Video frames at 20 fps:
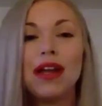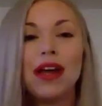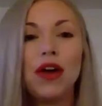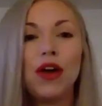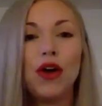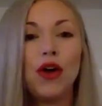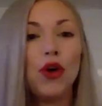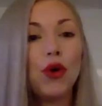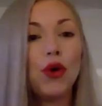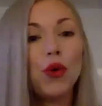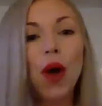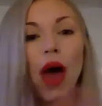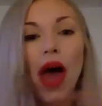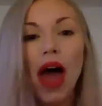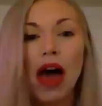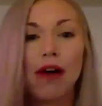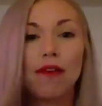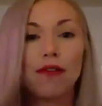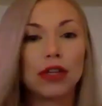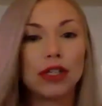
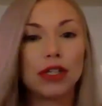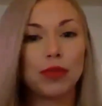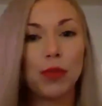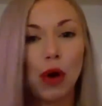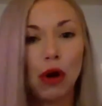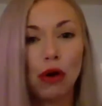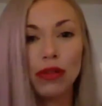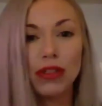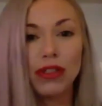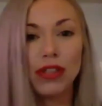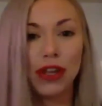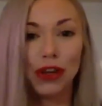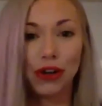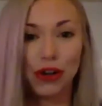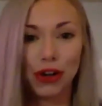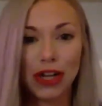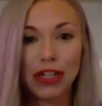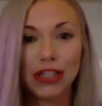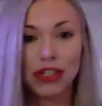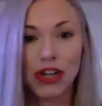whoever's post that
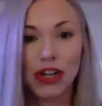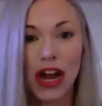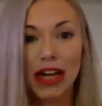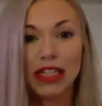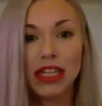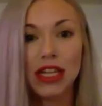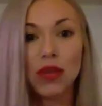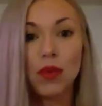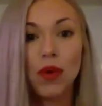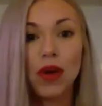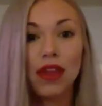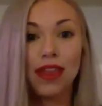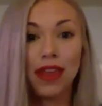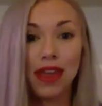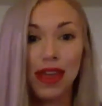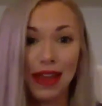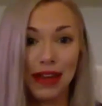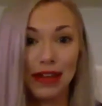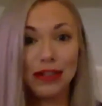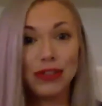you're interacting with
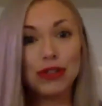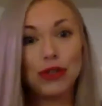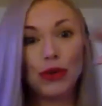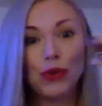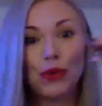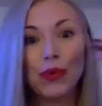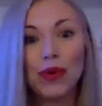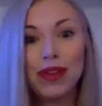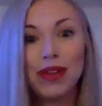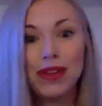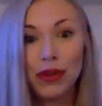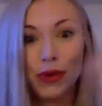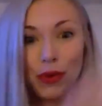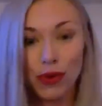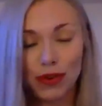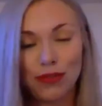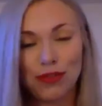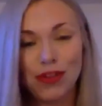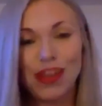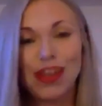into
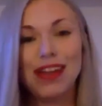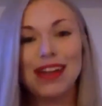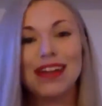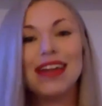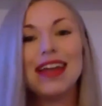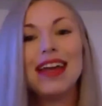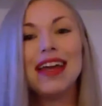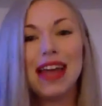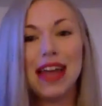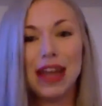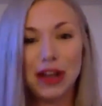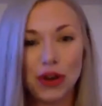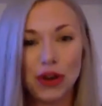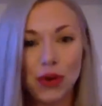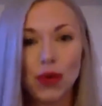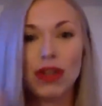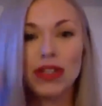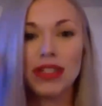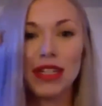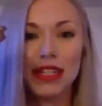your feed and
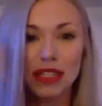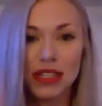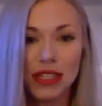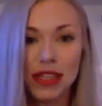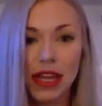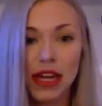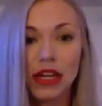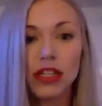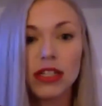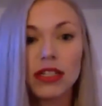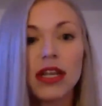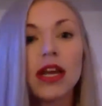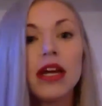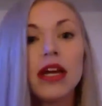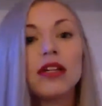yours into theirs.